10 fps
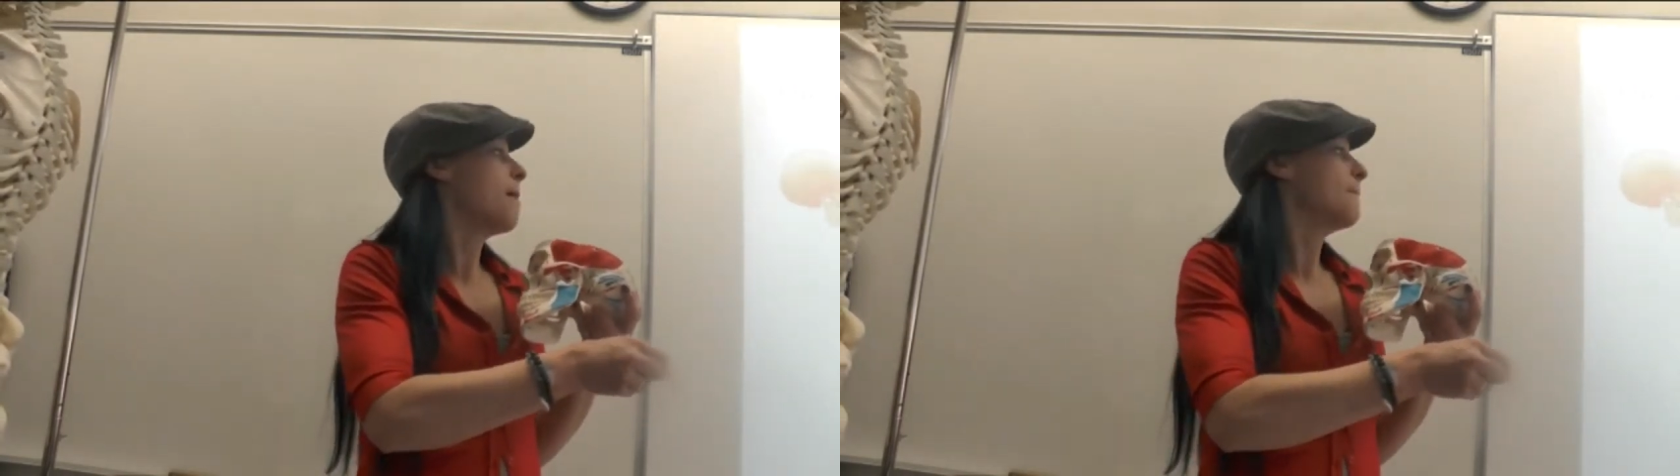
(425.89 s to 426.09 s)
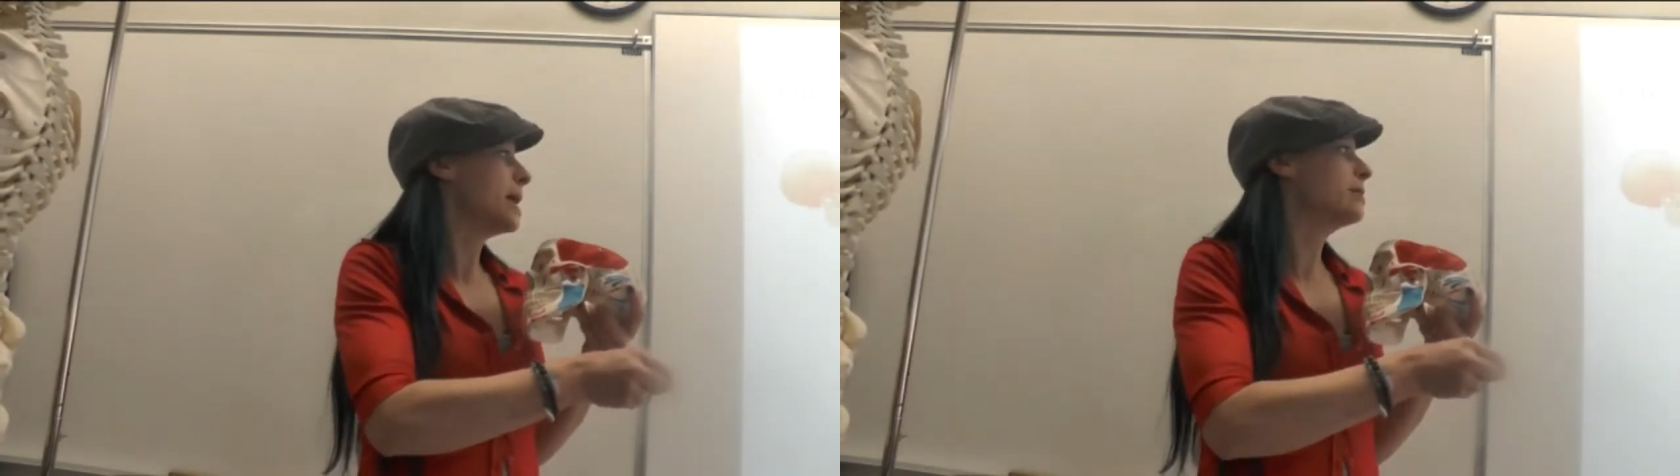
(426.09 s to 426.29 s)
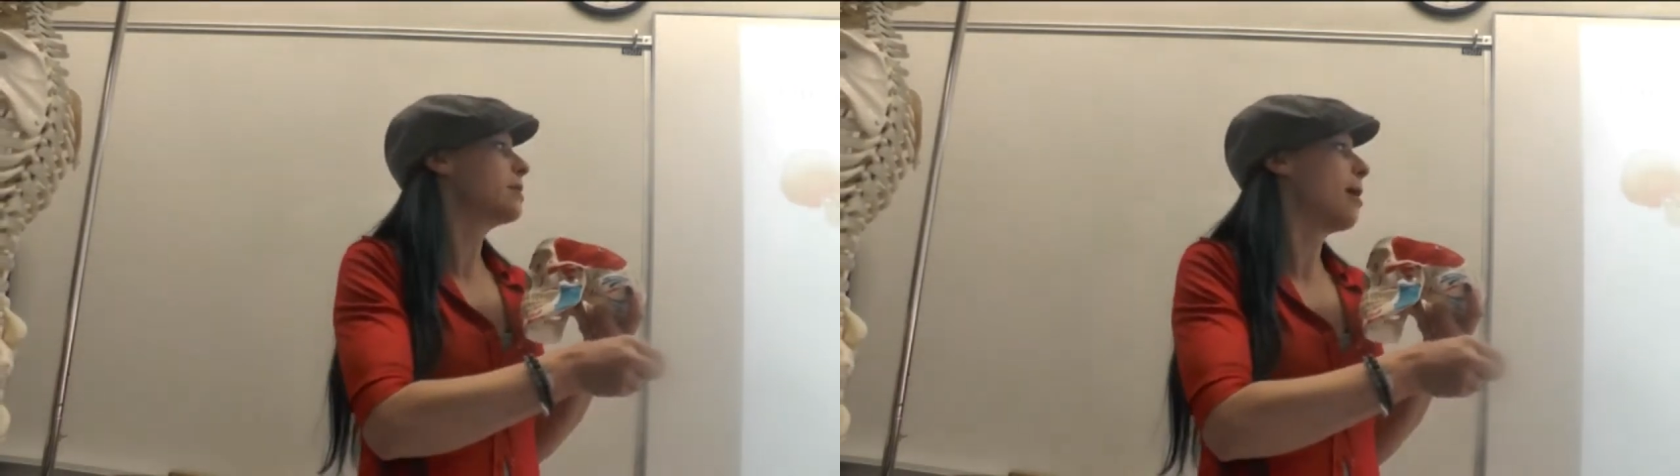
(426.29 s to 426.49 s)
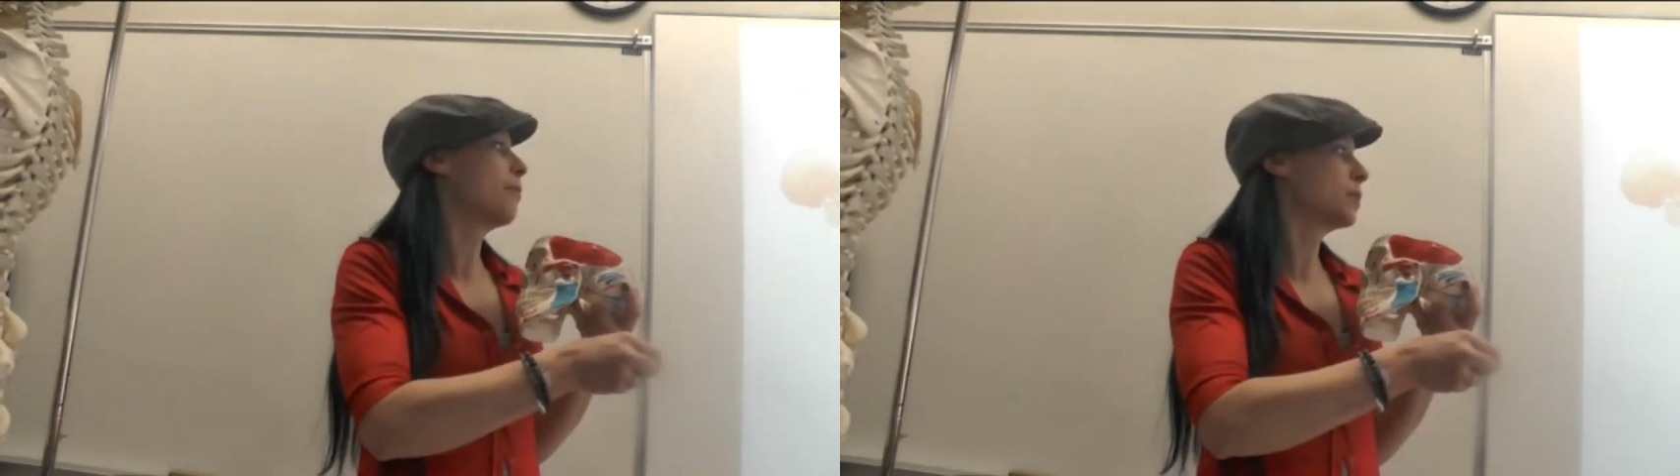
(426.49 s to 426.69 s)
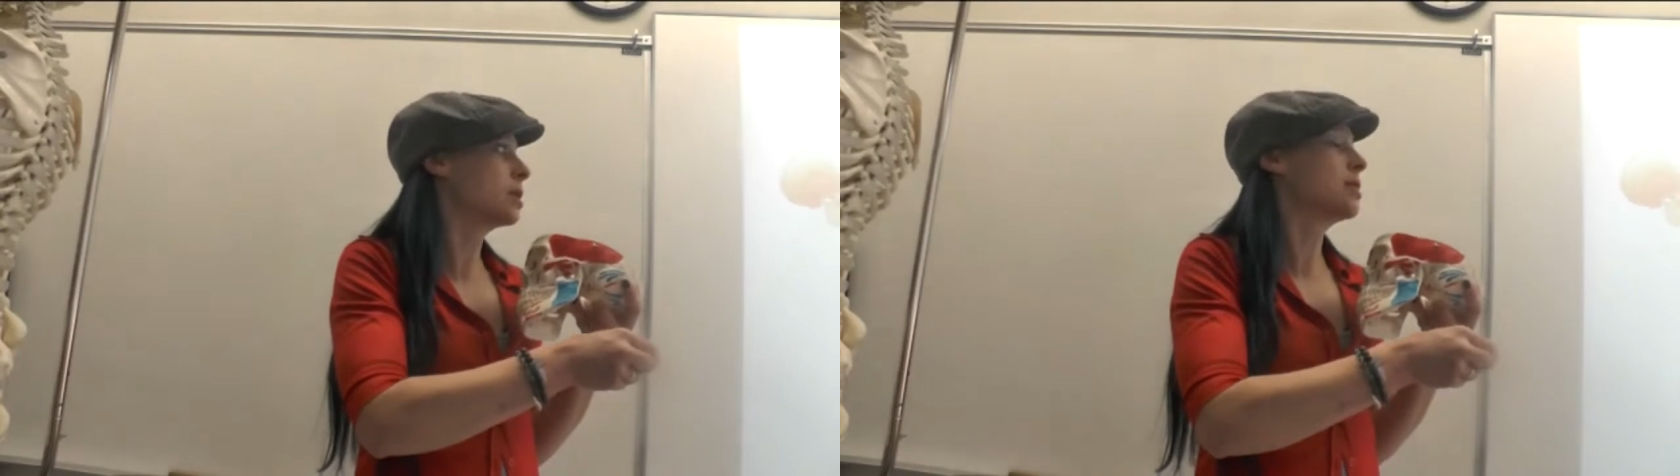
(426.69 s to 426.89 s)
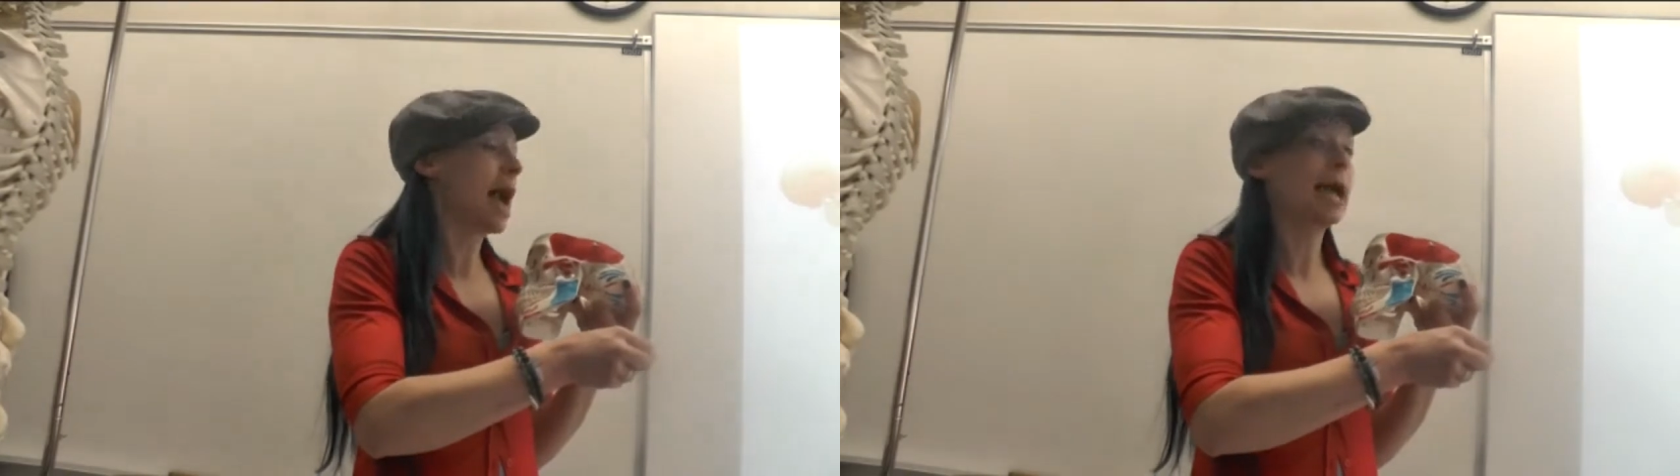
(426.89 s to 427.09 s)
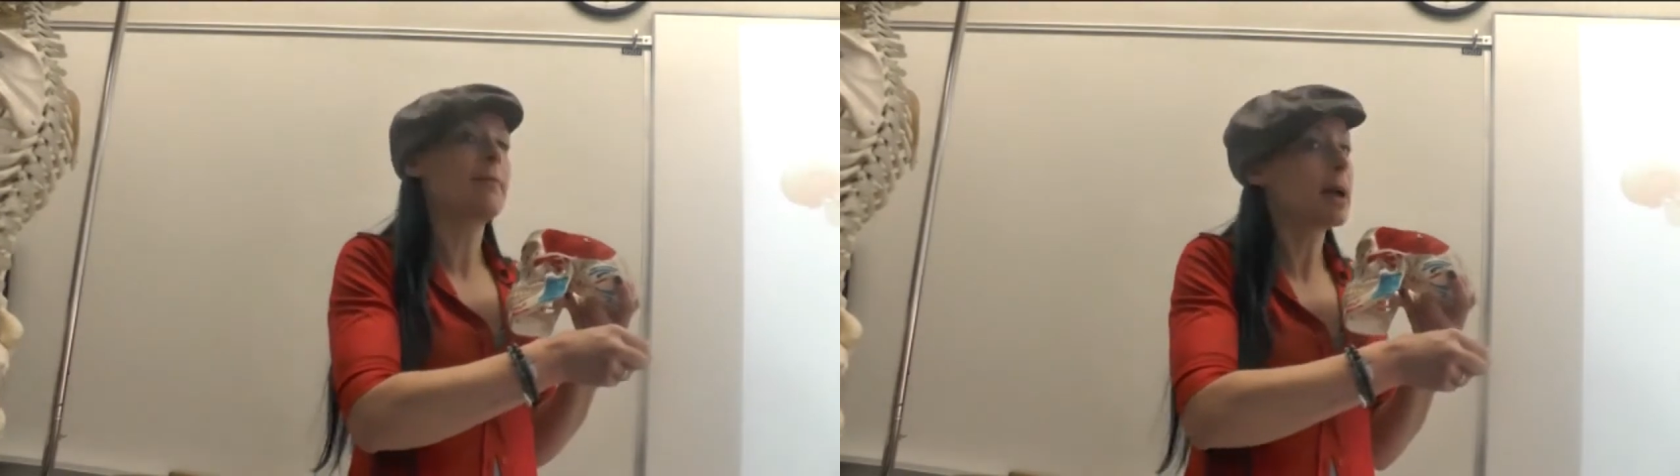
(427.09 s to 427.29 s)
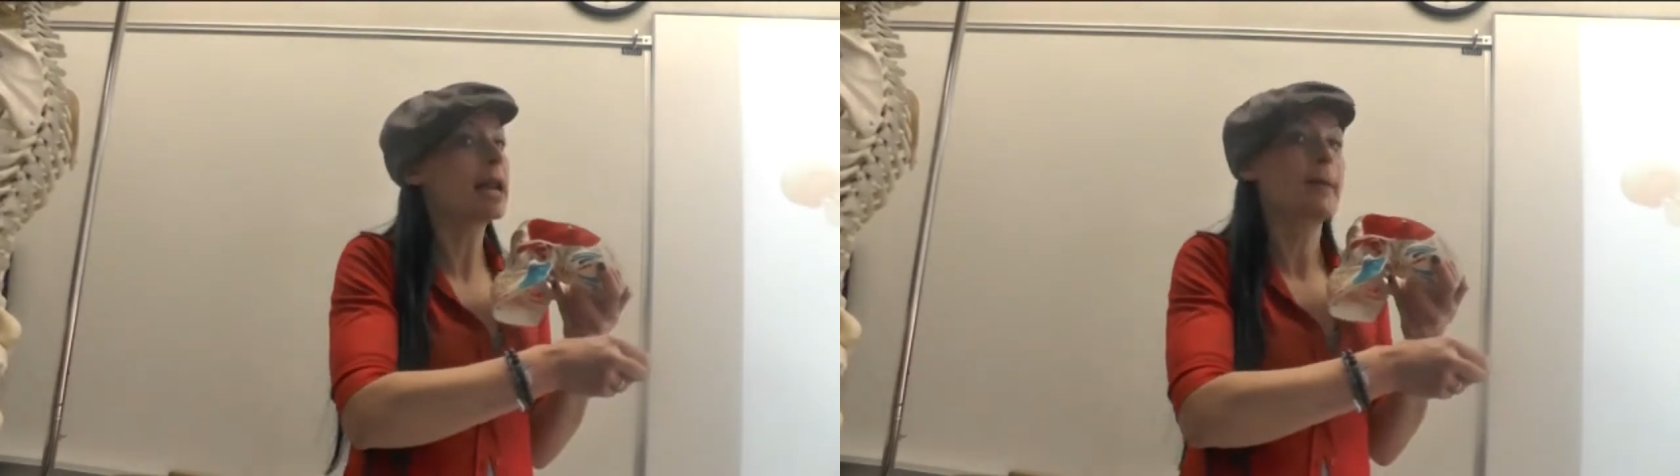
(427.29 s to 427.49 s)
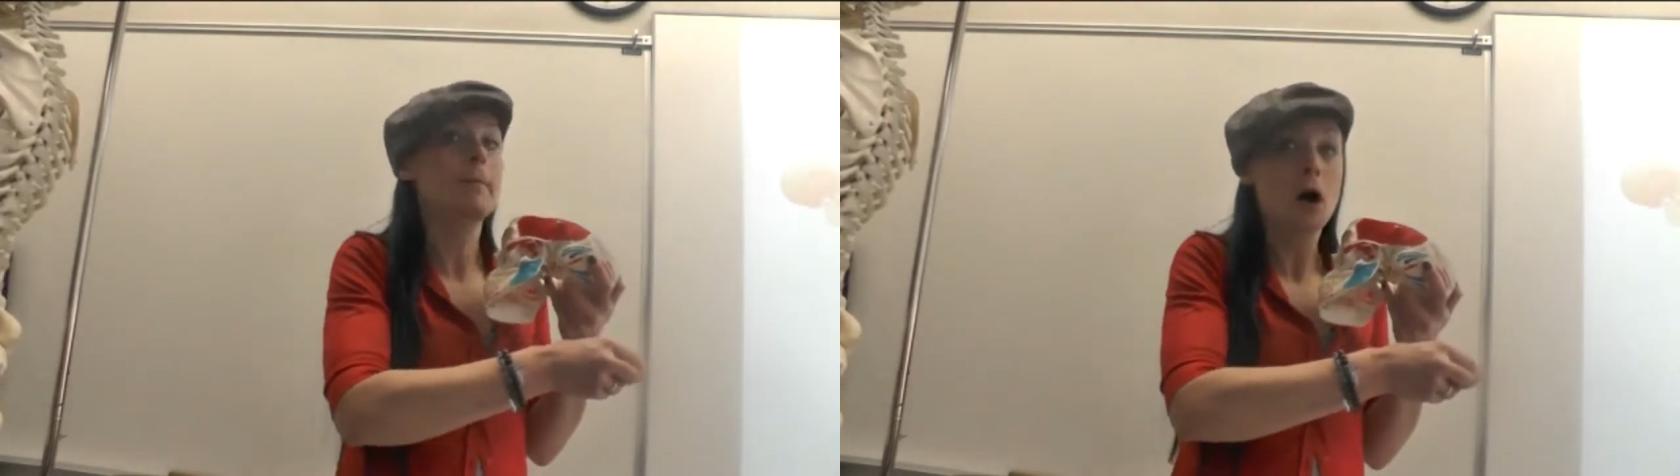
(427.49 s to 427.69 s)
meets up with the zygomatic